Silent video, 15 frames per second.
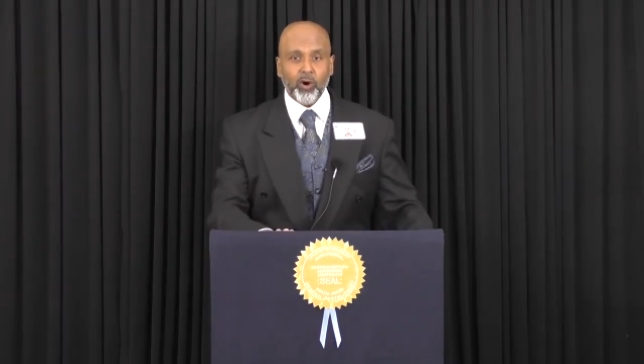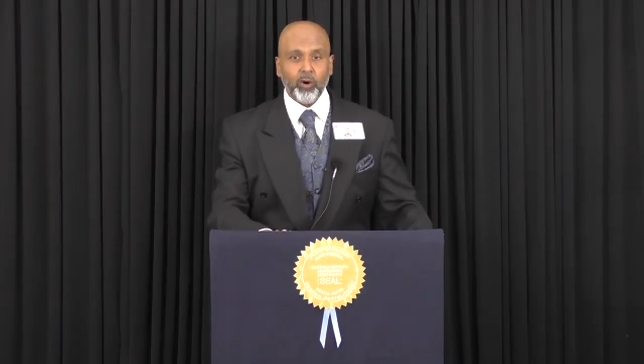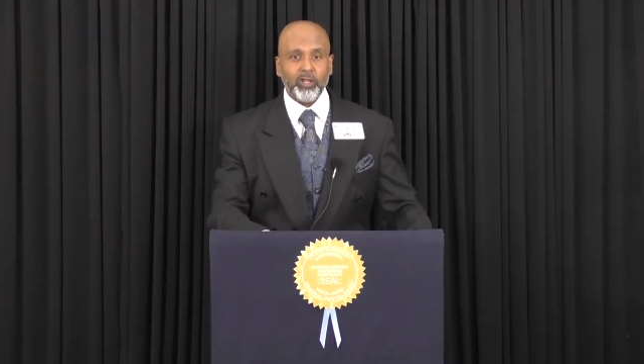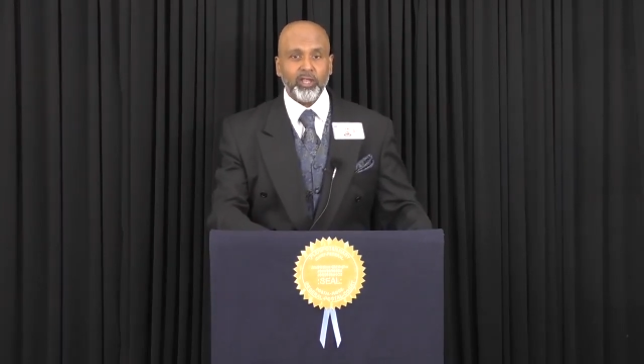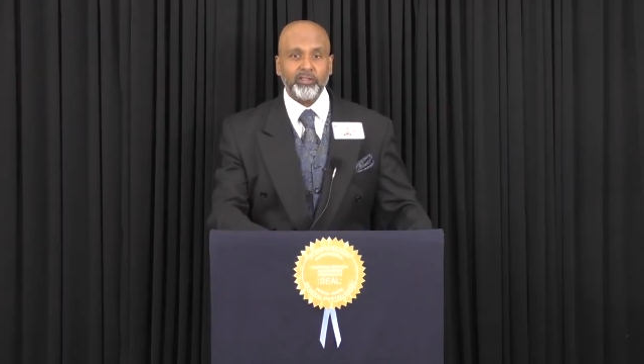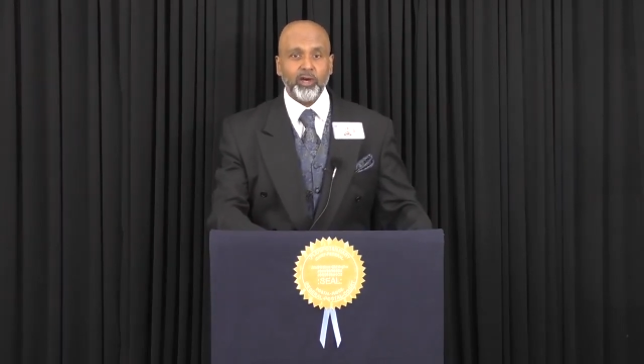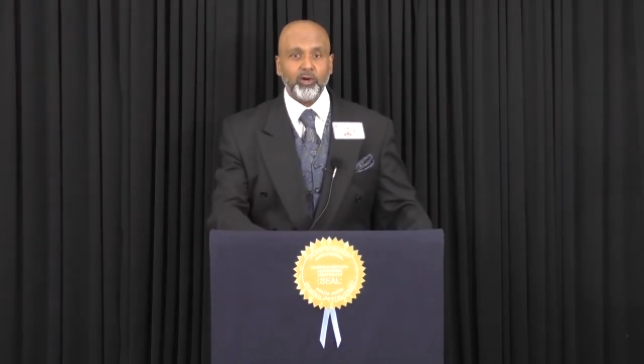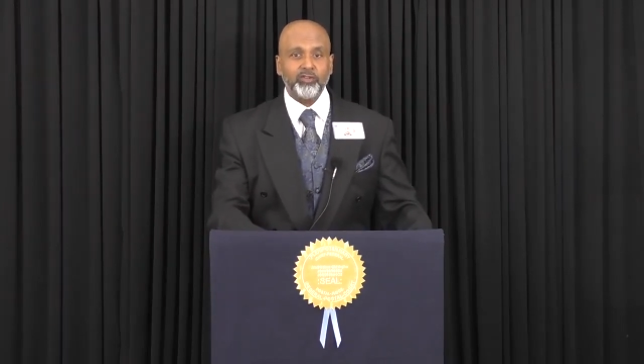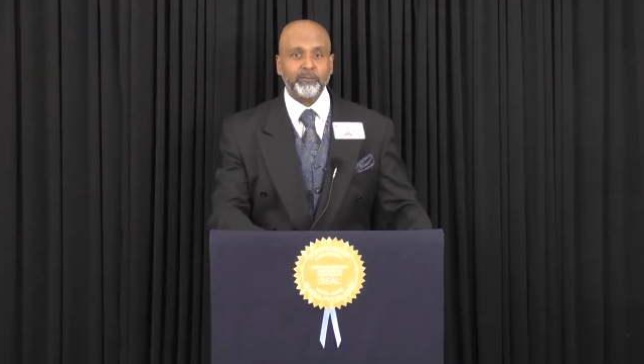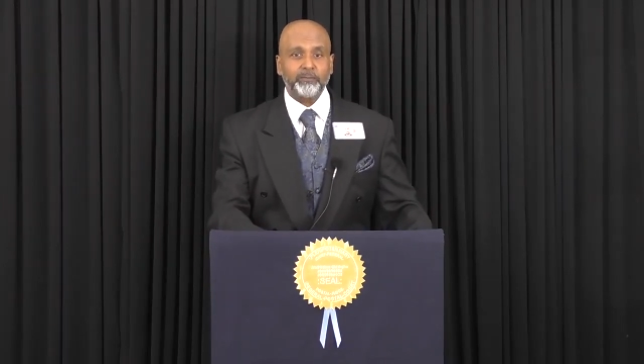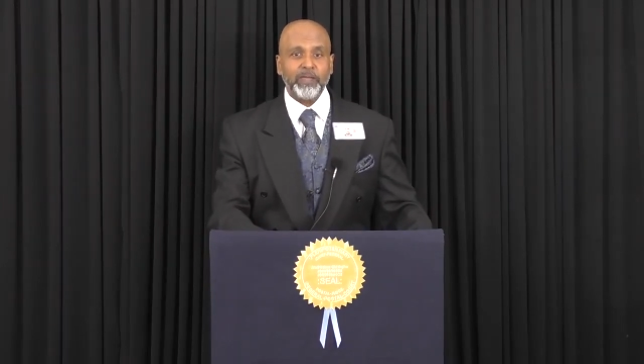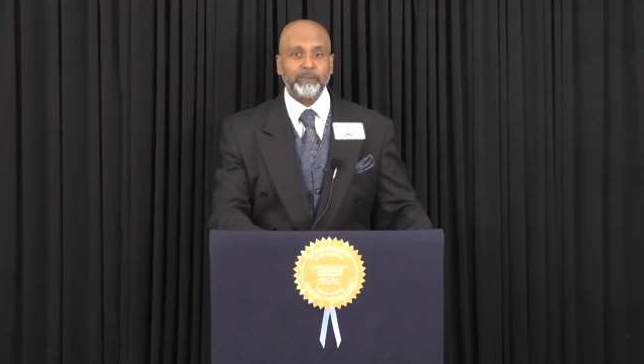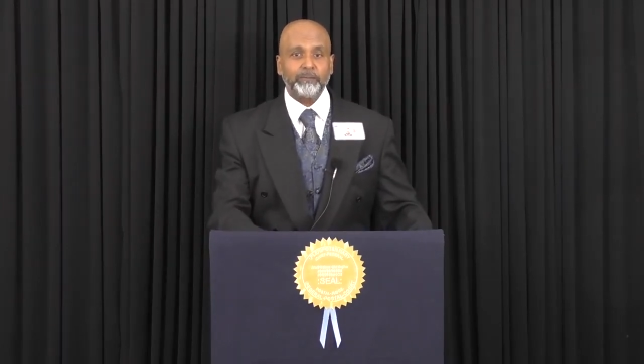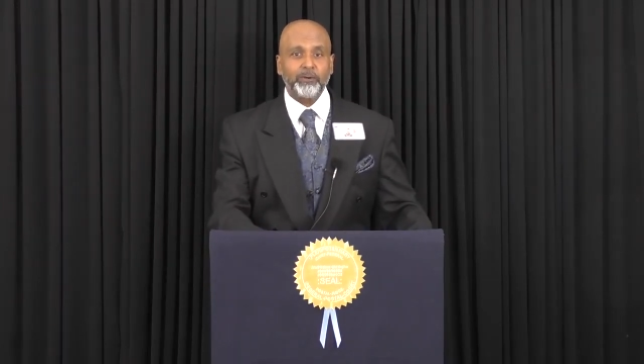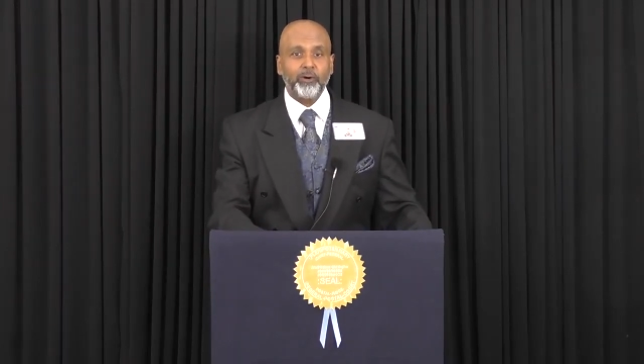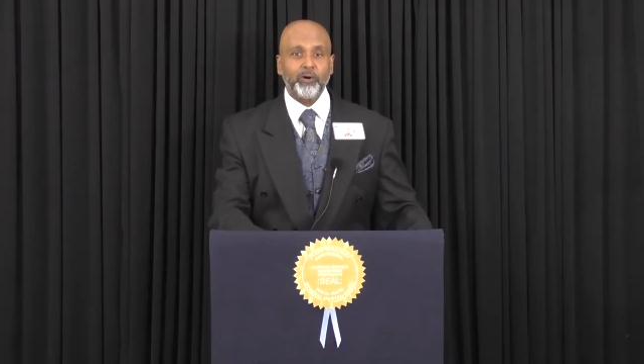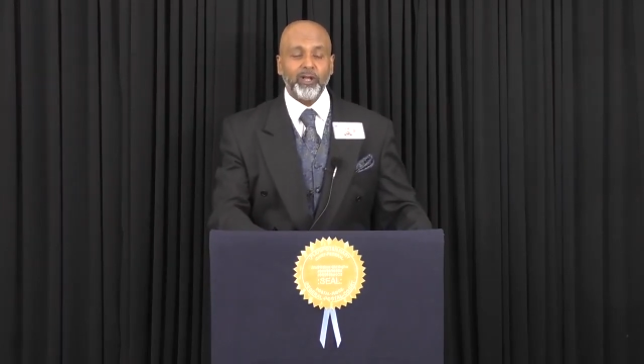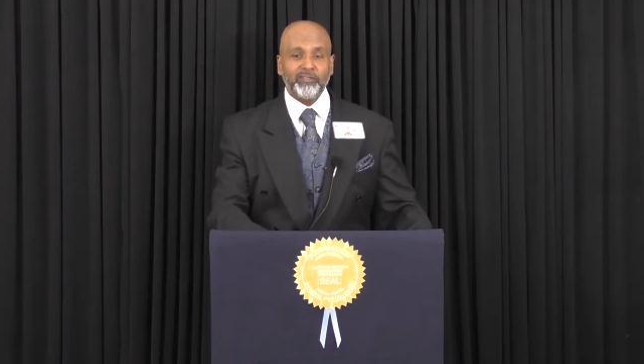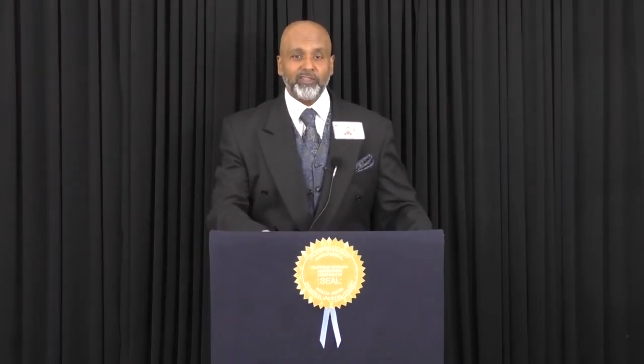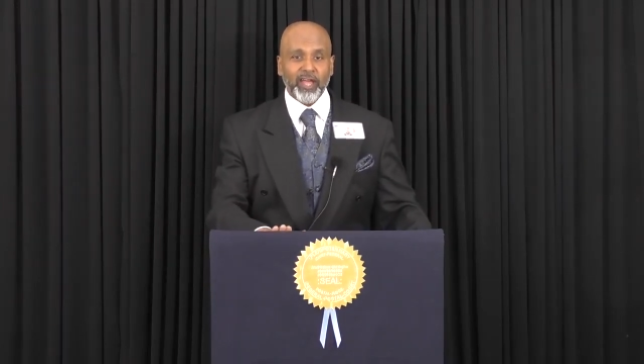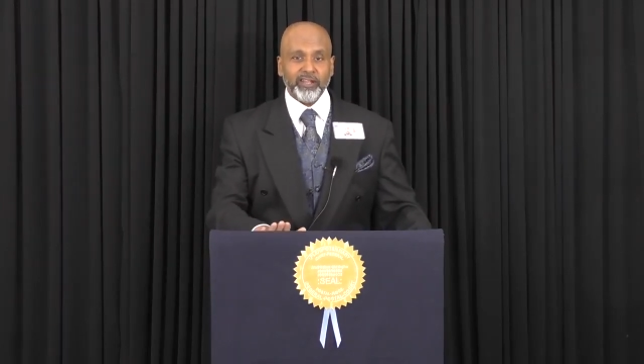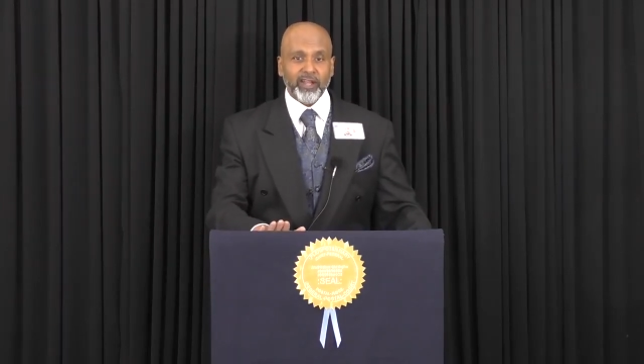all of those people
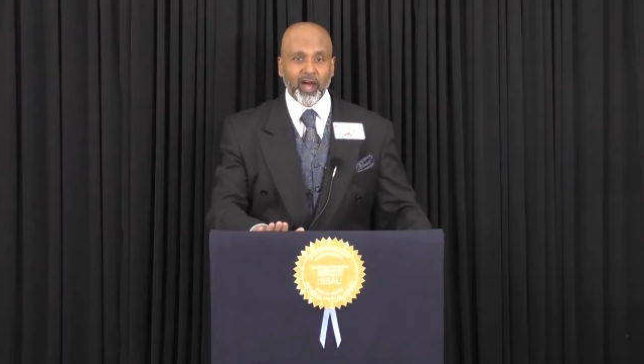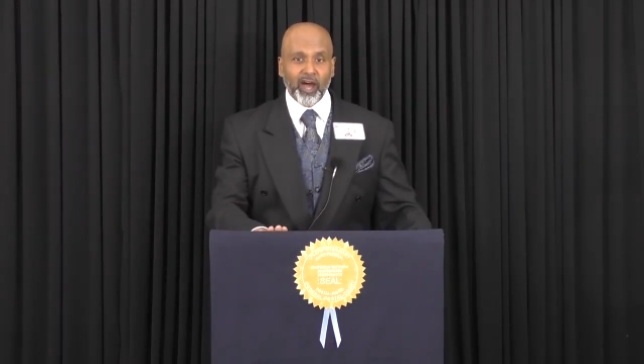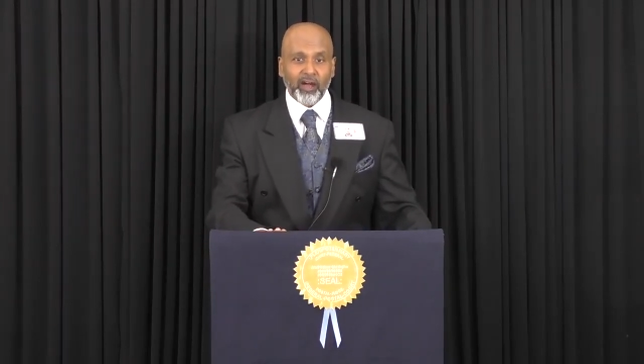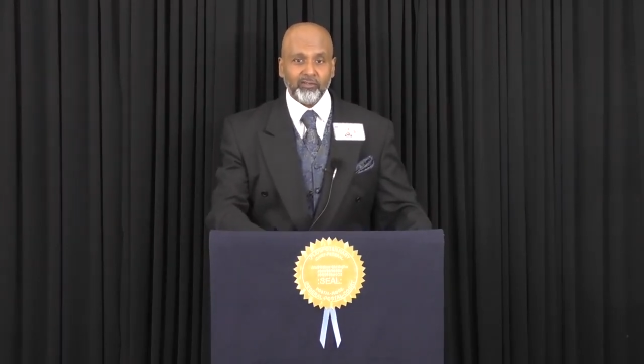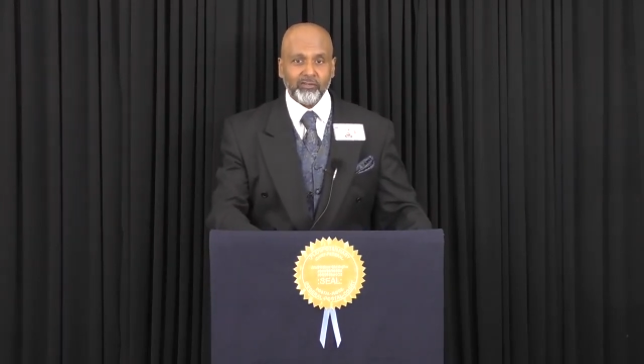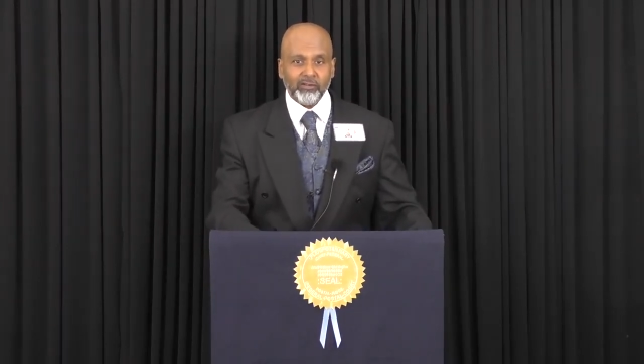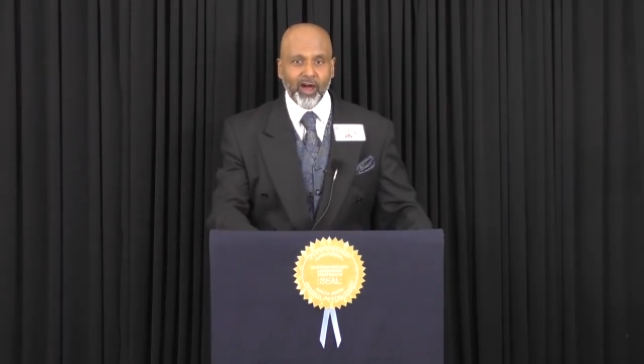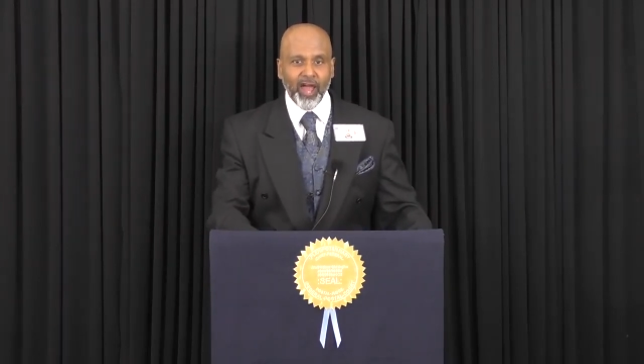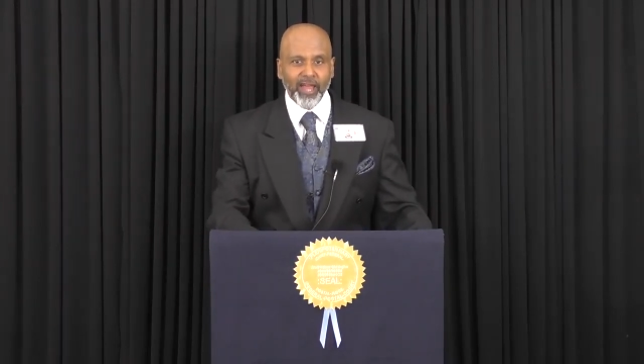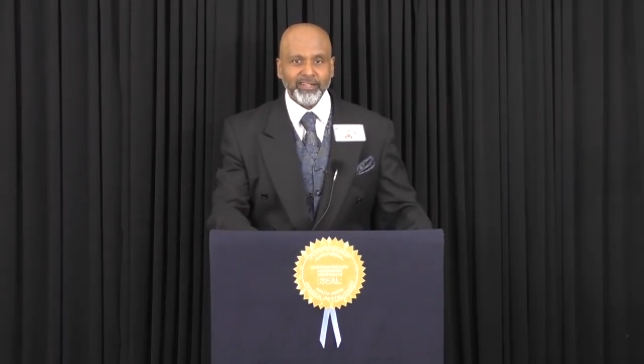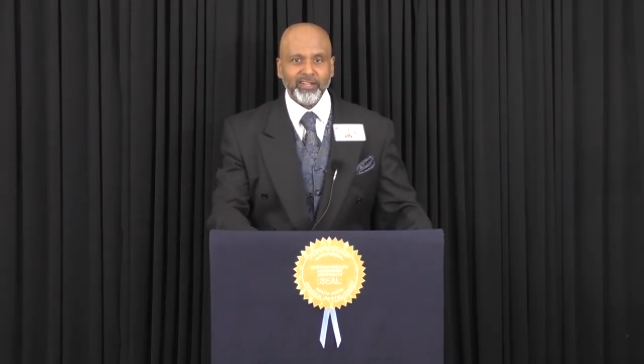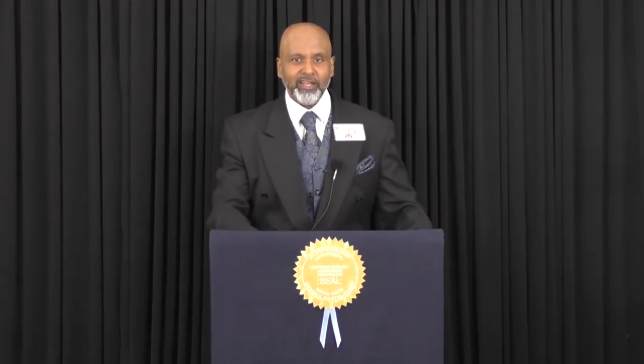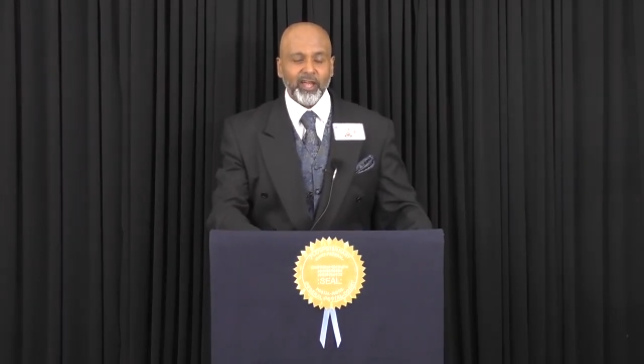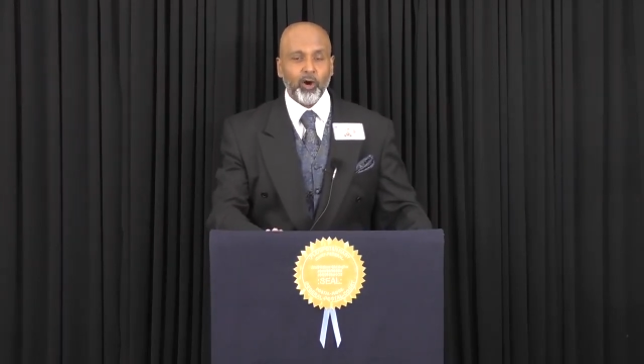that are right,